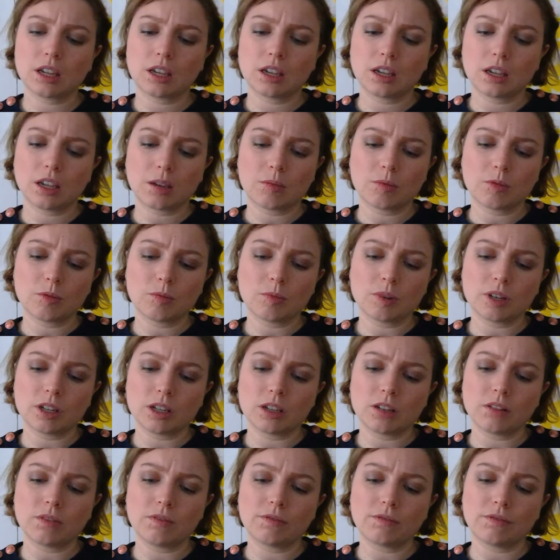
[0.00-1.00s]

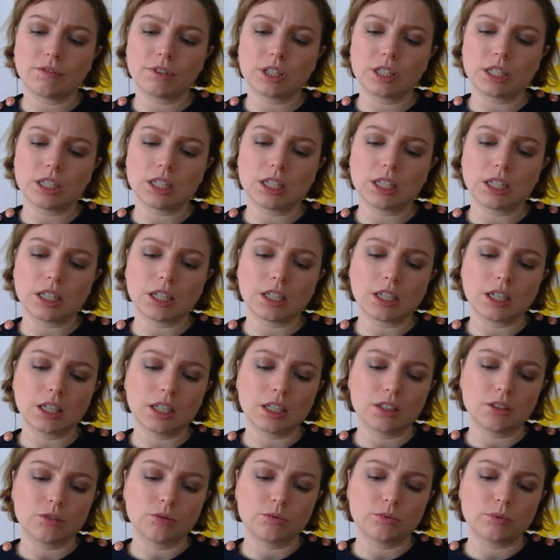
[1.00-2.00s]
Chamomile, vanilla,
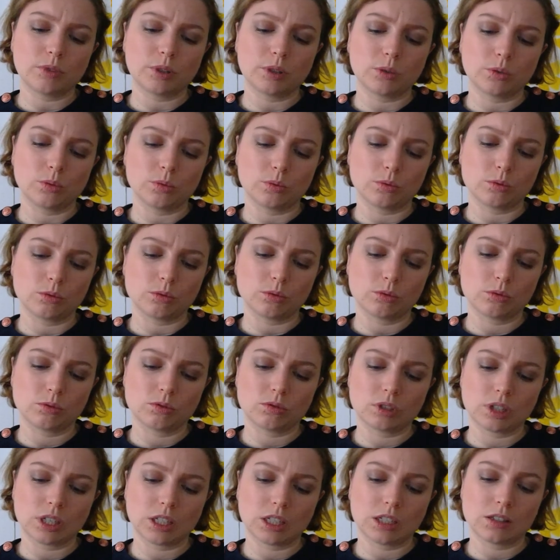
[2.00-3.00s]
and
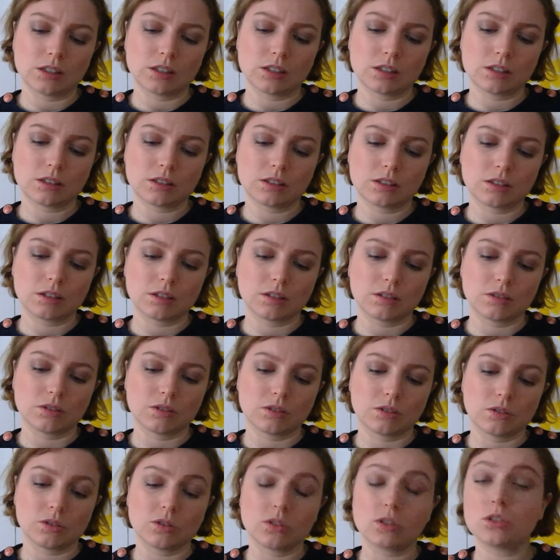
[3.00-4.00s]
rose. And it's
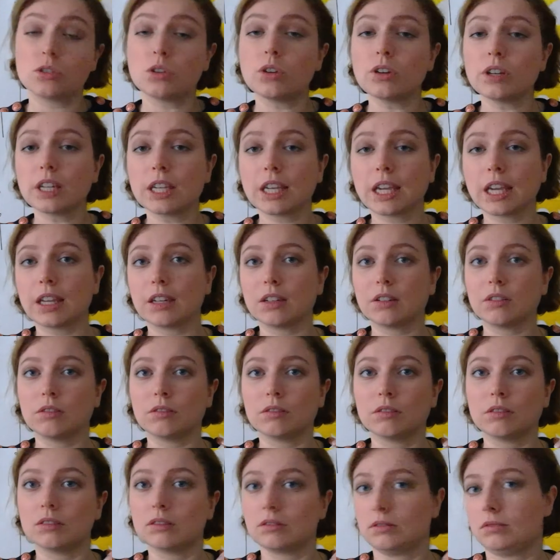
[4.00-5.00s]
a soy
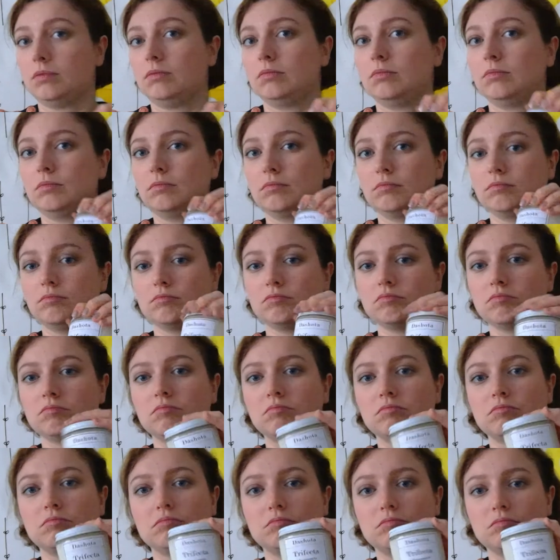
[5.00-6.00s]
candle.
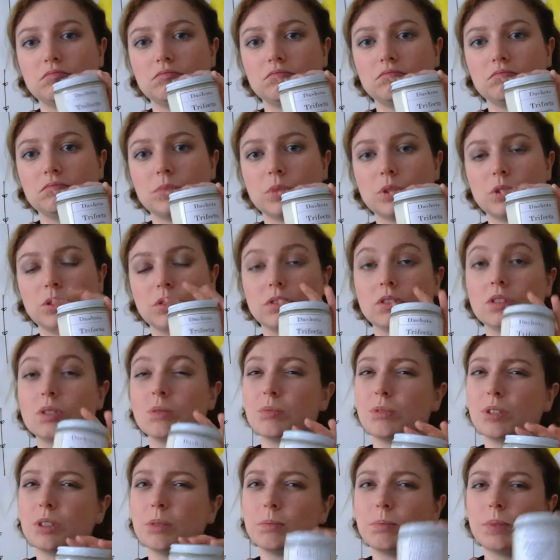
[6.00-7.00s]
So it's
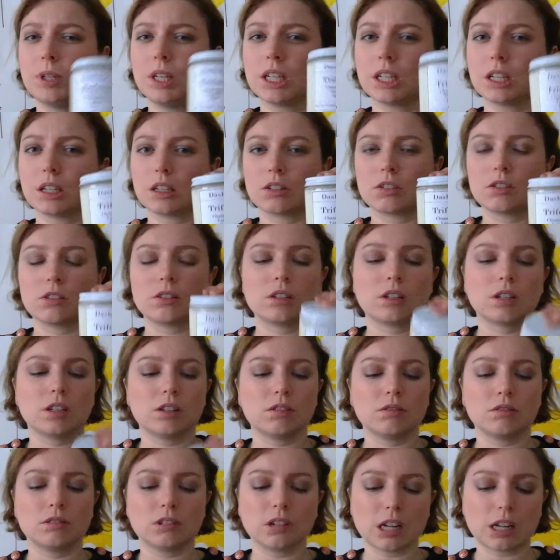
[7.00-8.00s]
pretty big, actually. I
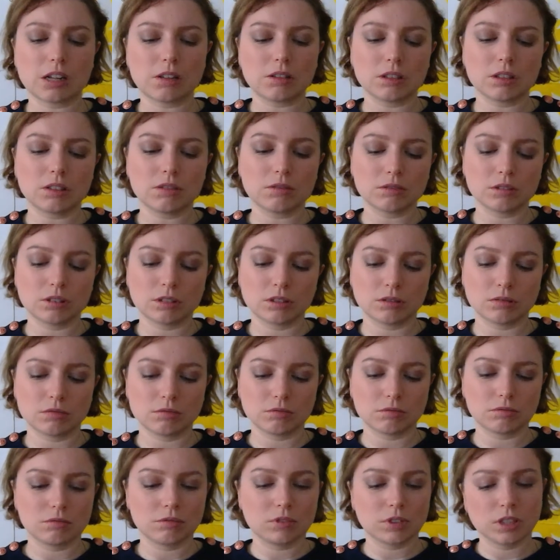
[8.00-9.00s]
don't know
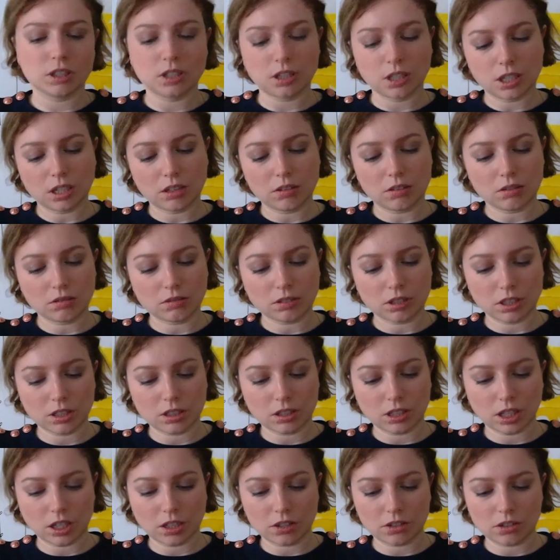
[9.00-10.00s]
how long
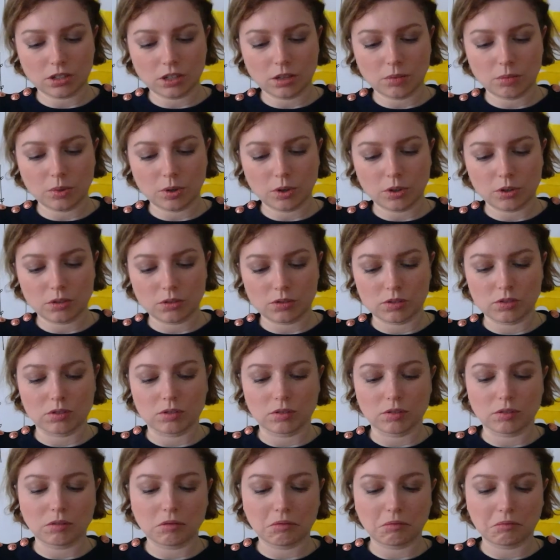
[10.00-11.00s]
it actually burns,
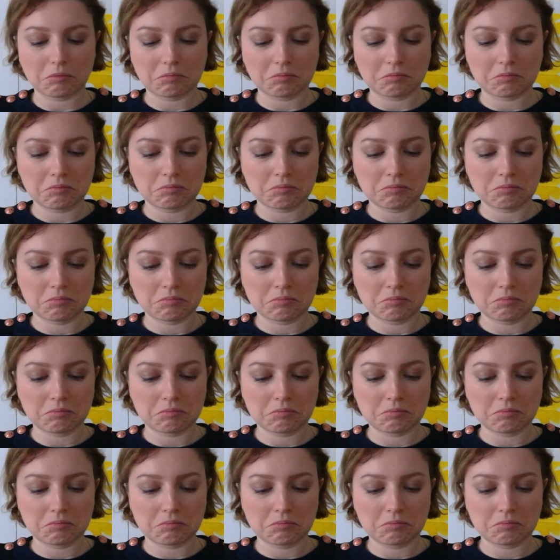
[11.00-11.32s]
you know.